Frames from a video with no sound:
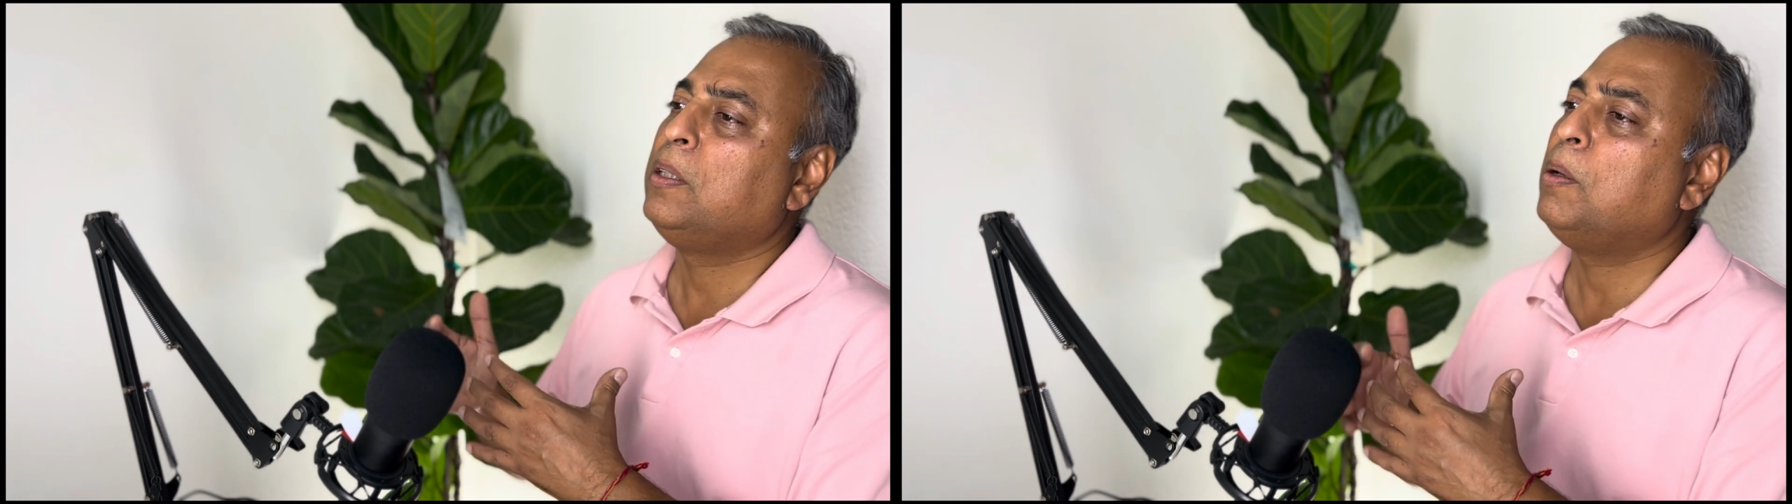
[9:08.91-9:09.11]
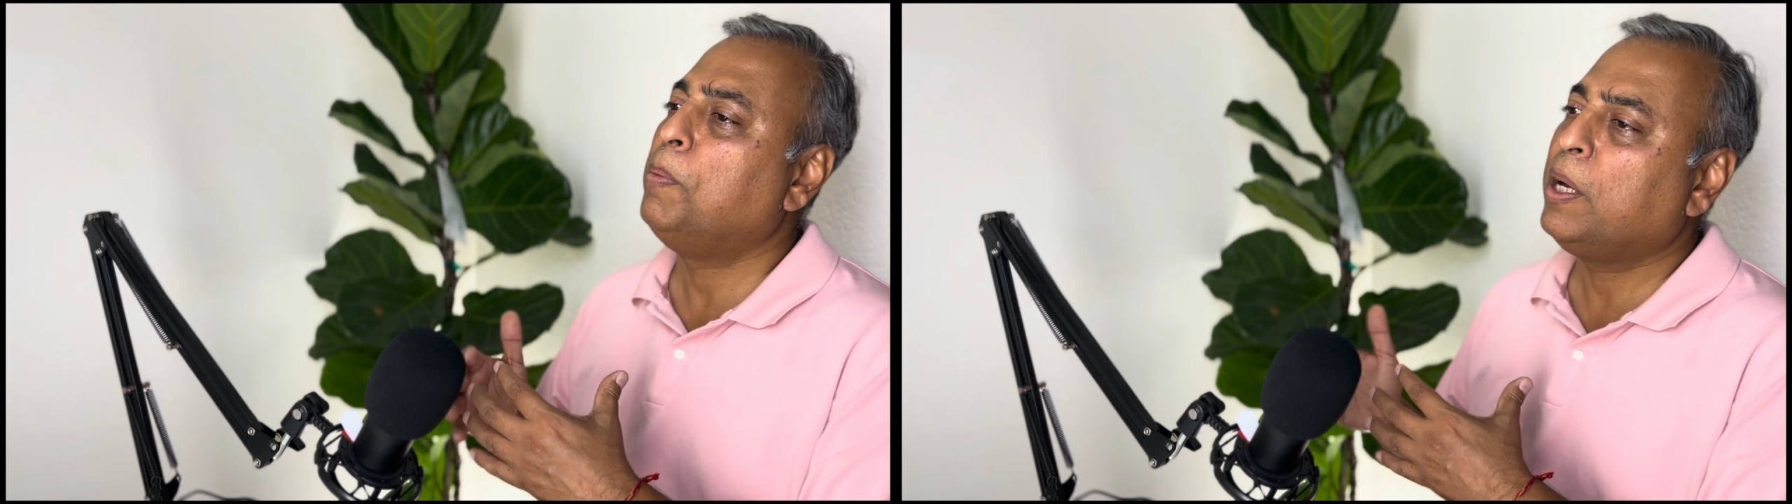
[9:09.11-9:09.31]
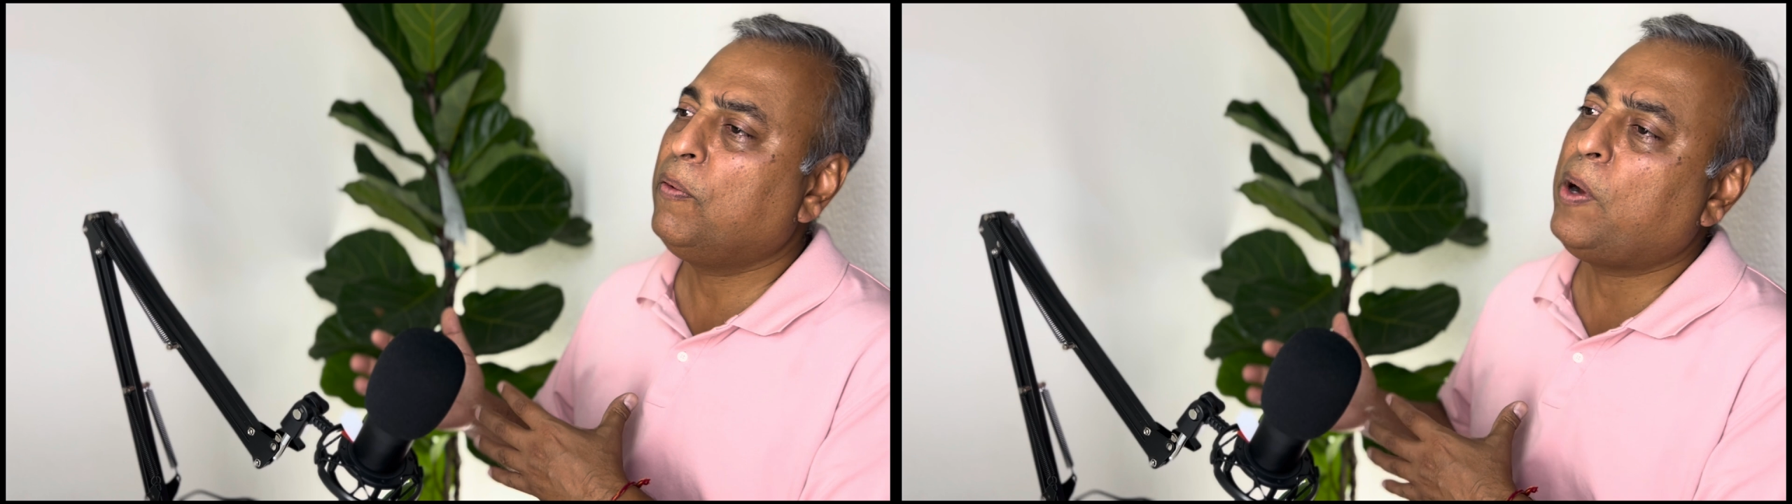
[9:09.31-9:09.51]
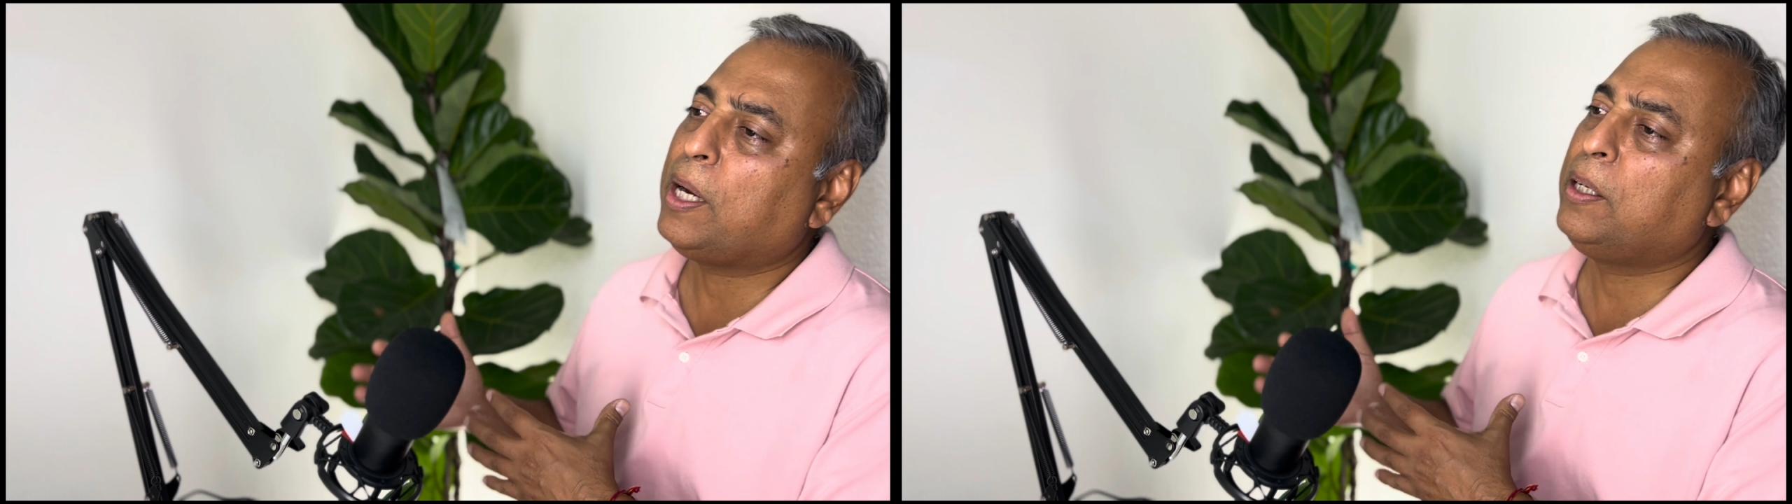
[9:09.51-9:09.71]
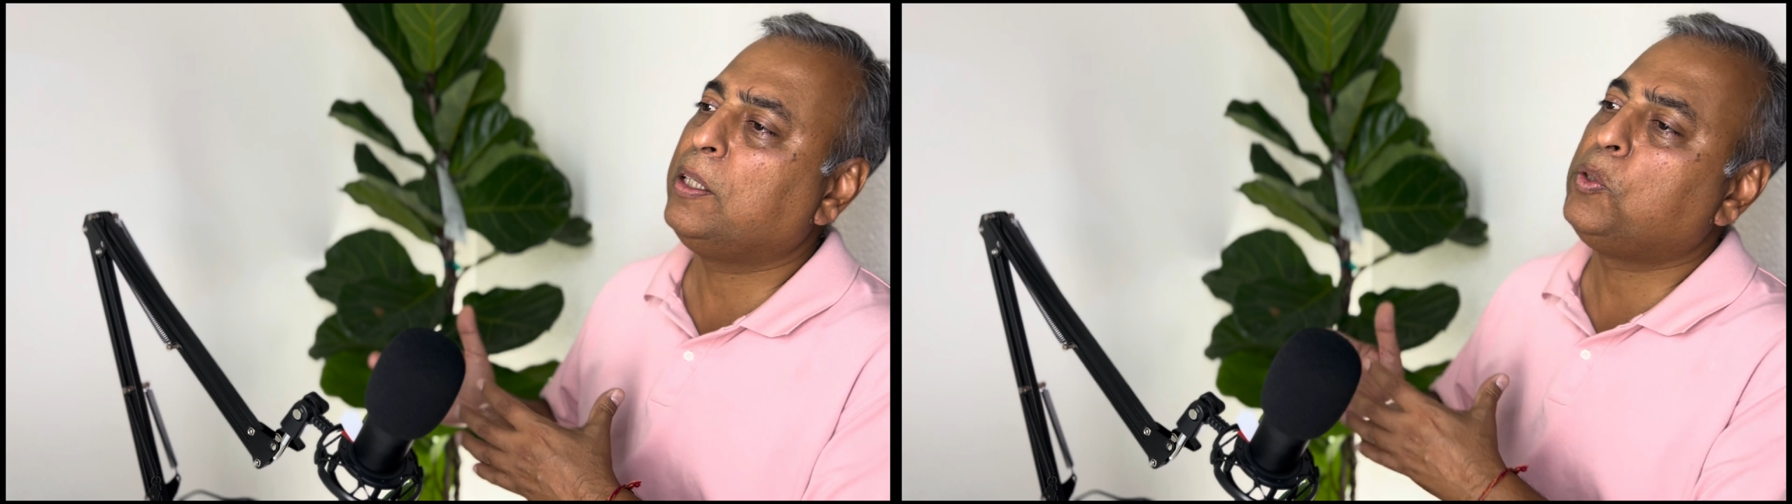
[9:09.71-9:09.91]
The bigger
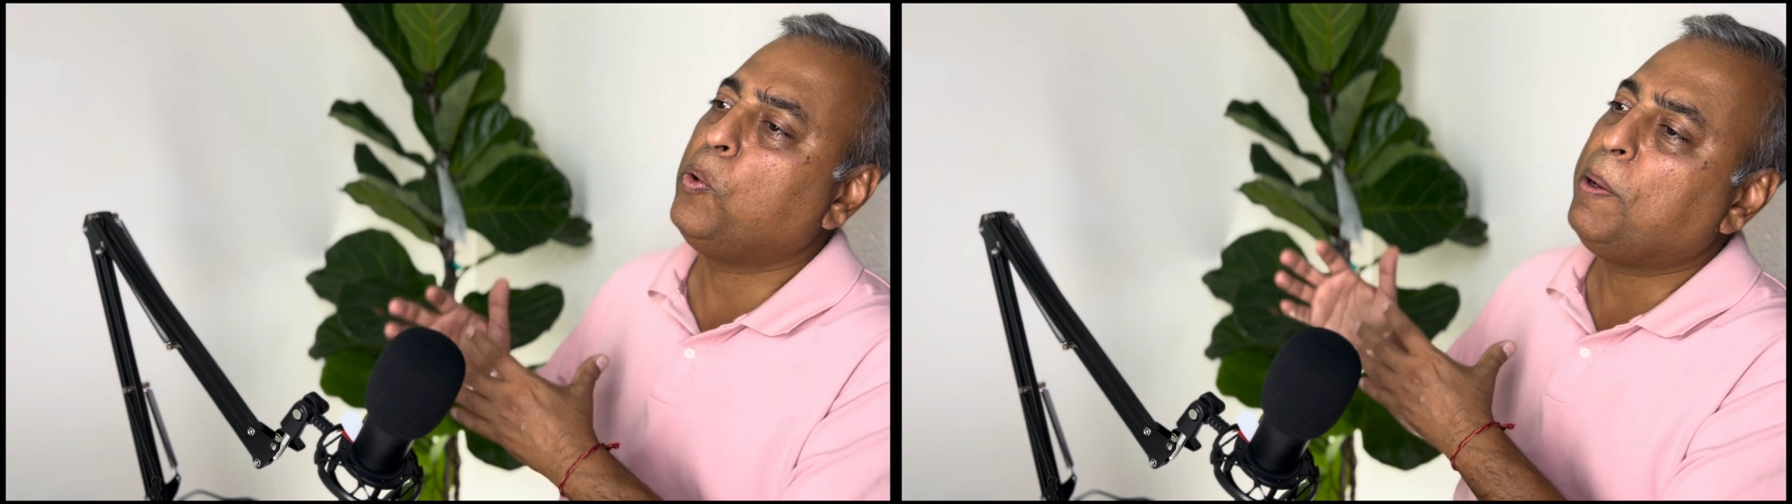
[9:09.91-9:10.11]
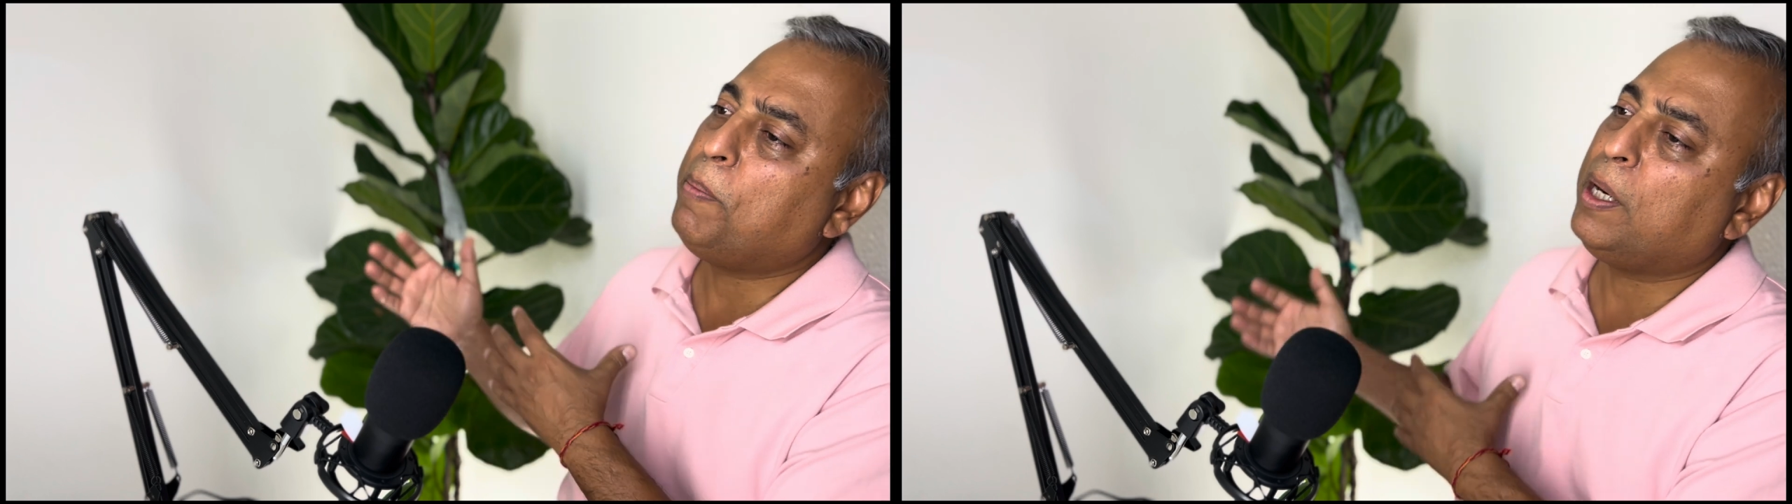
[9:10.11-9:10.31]
factory is doing